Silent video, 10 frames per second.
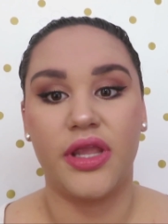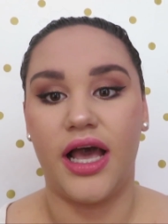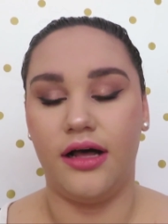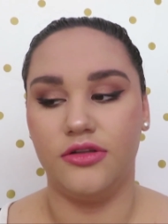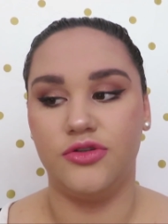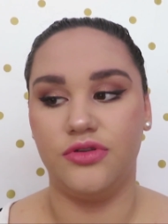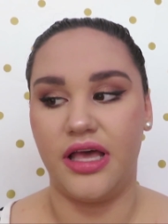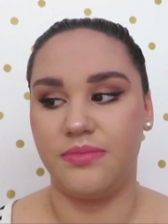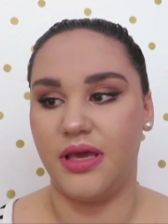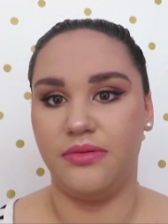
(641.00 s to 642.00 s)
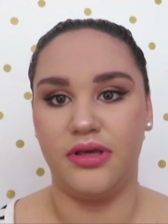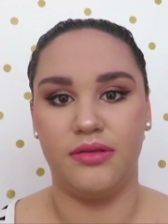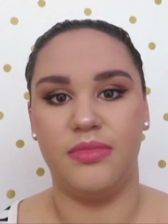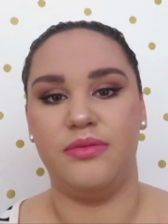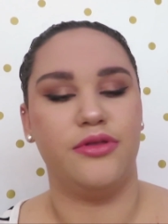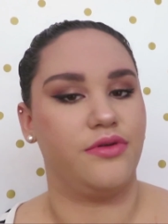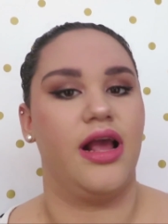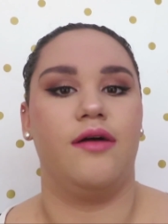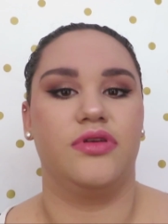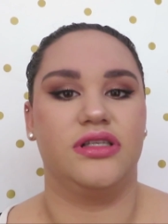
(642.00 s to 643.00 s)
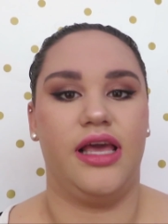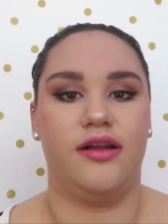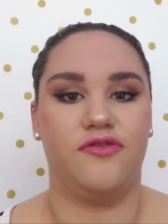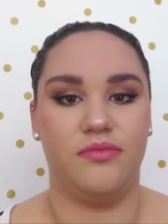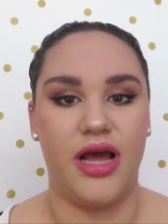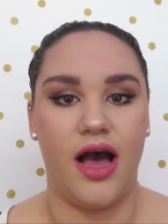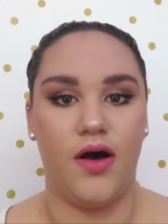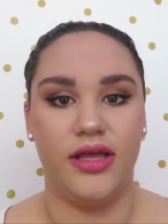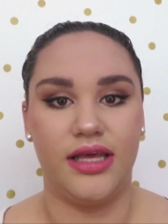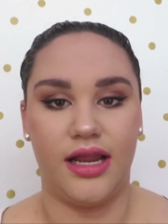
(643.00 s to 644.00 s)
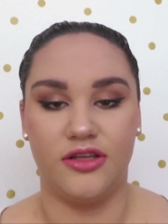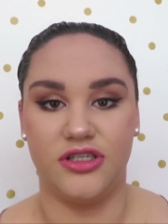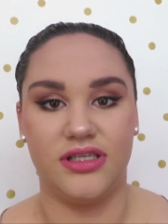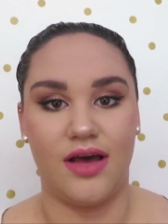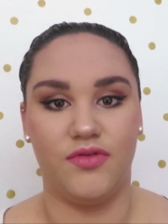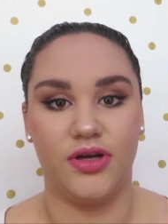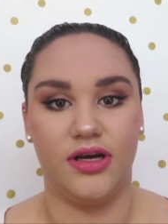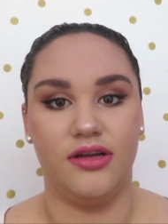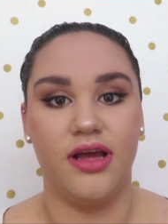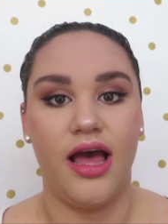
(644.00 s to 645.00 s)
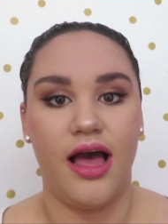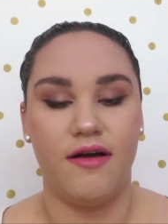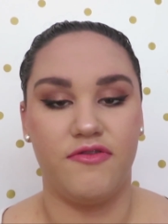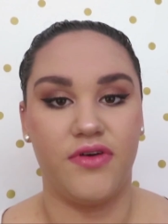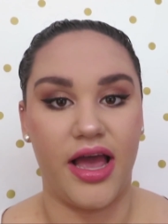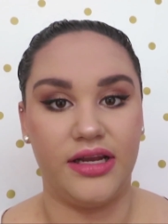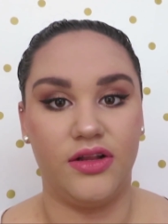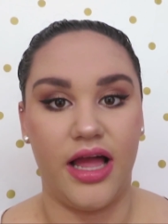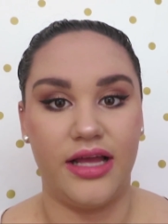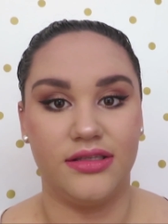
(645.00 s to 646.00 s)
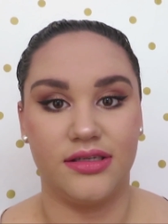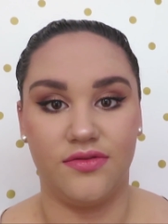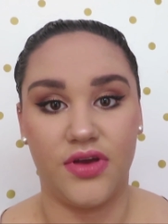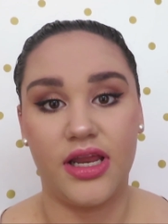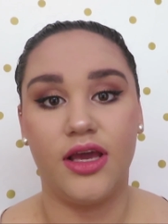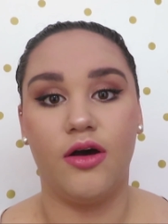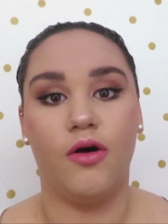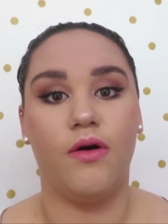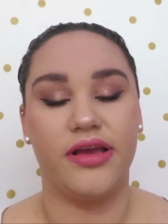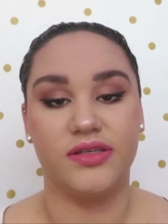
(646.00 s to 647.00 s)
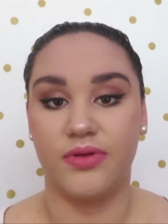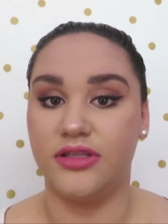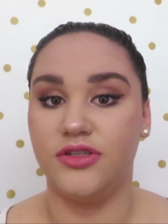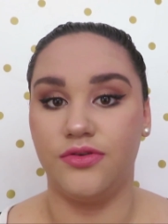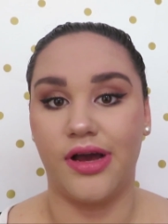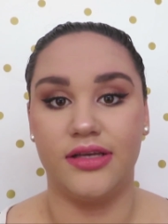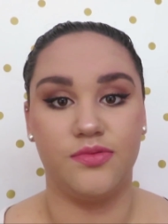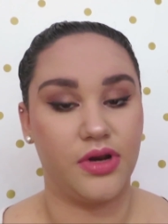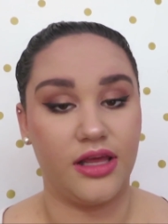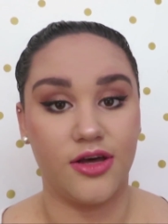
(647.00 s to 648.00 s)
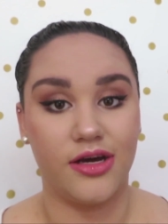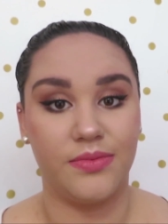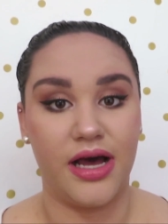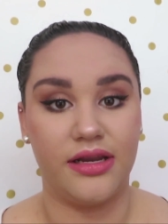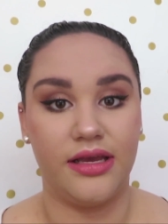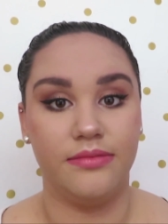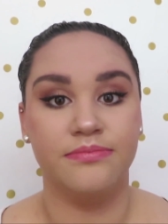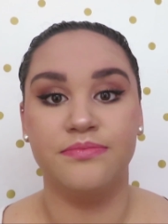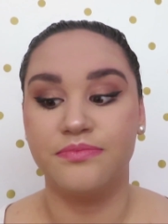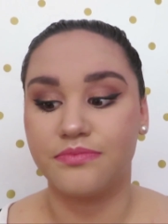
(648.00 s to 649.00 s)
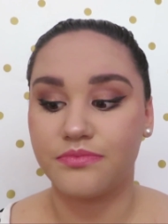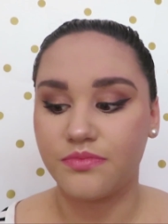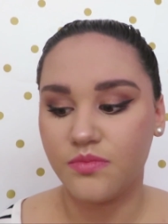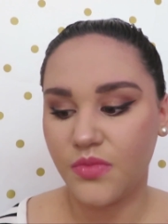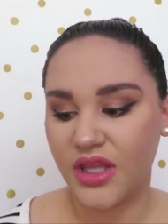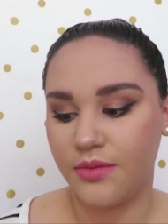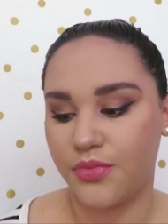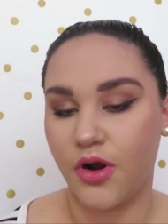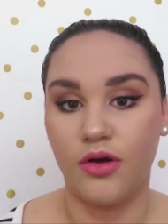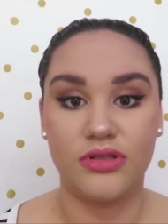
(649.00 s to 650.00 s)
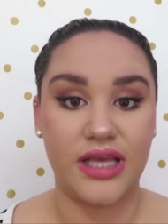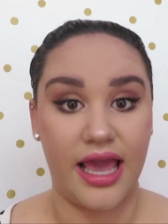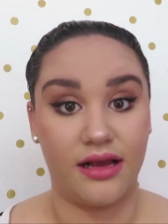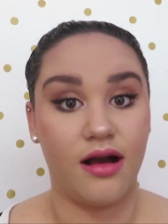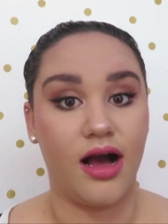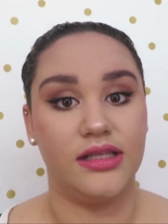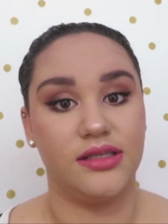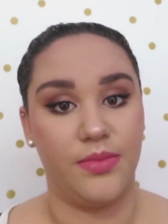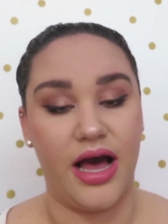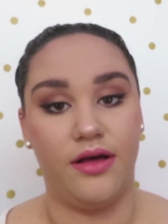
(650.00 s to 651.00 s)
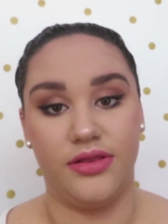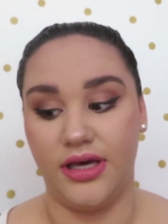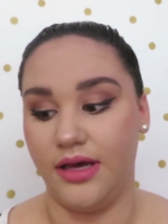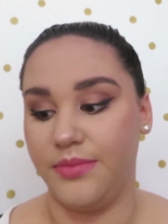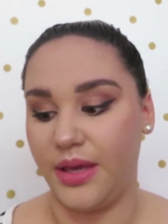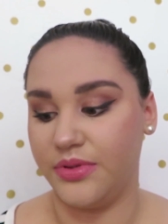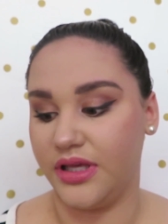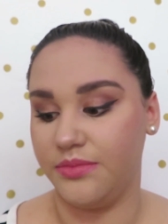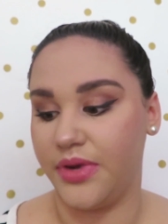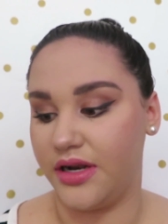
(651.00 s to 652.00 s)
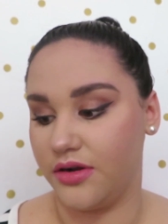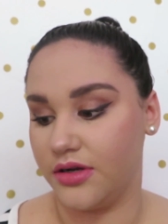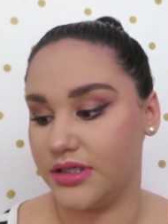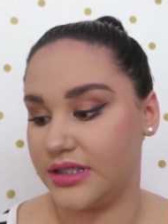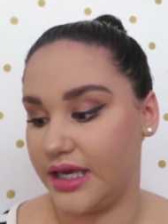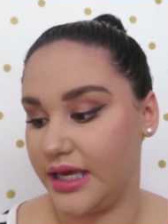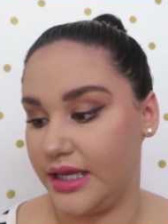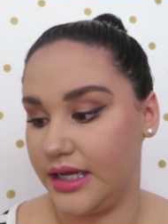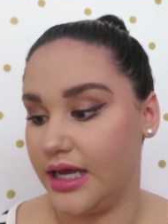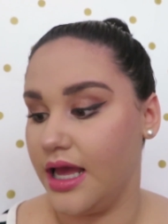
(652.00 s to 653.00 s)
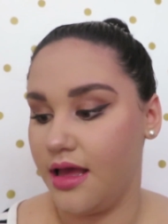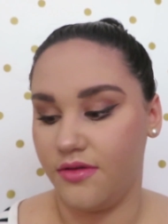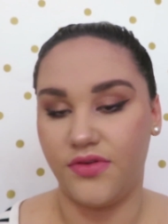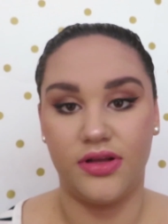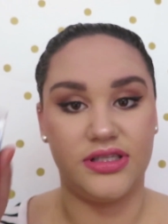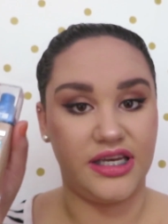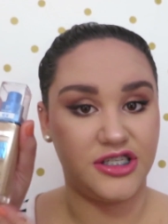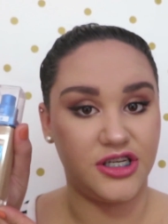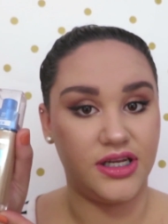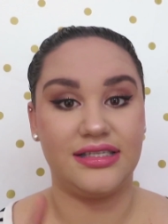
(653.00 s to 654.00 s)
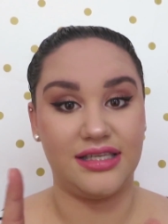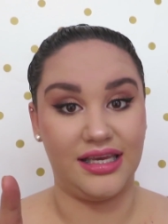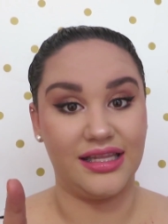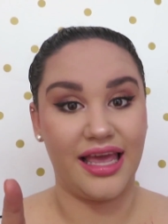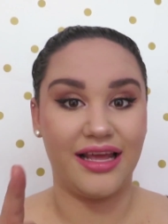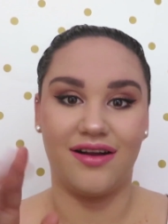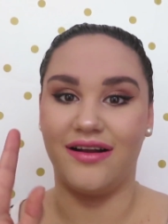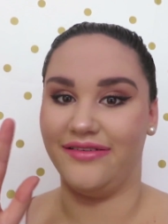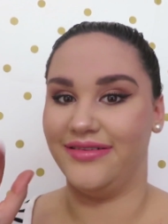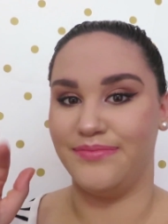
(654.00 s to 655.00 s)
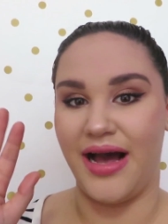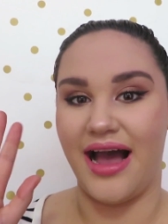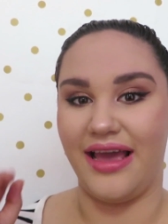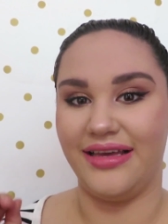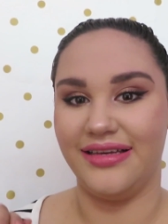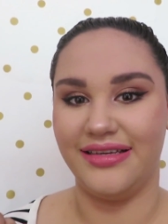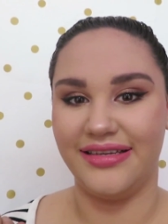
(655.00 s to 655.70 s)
I'll do like maybe 3 hours later from now, and then I'll just have a good final end to the video, explain to you guys what I thought about it, pros and cons about the Maybelline Better Skin foundation. See you later. Bye.